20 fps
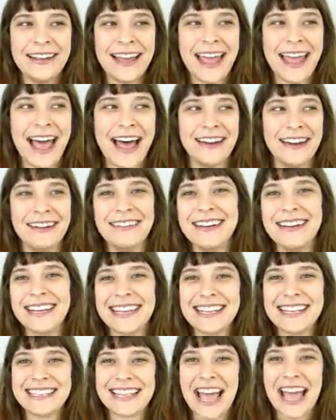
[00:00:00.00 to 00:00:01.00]
And
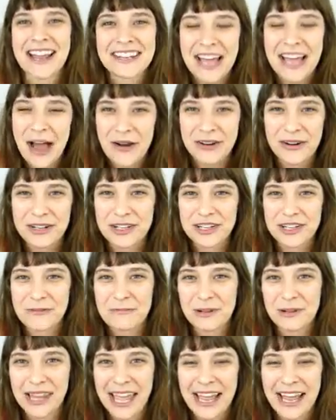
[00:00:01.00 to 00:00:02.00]
Nikki sat down and she
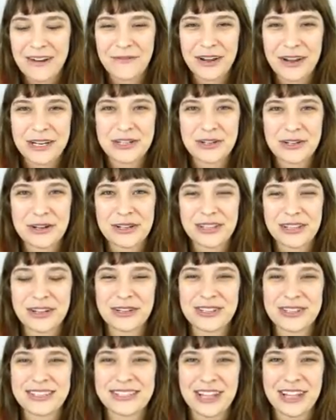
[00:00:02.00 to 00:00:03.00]
played Victor a
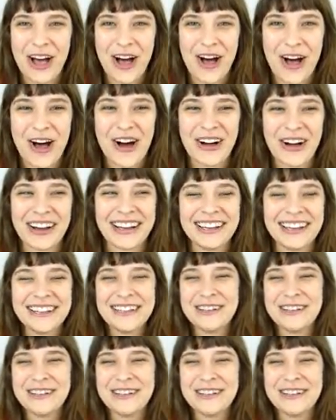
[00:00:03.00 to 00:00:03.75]
little song,